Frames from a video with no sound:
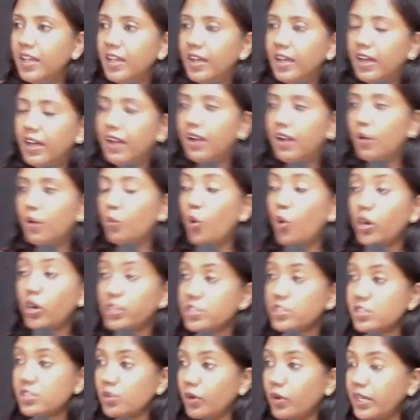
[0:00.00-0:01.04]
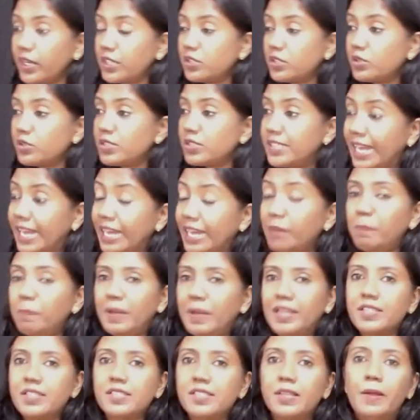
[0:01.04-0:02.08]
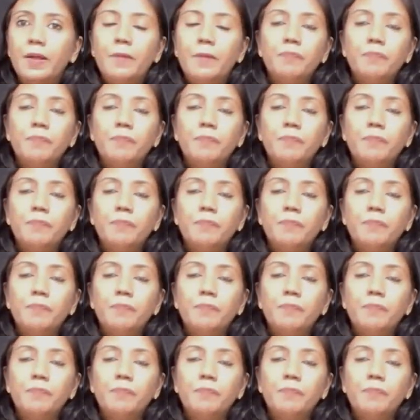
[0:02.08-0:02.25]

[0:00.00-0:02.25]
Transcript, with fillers: uh, what is going to take place?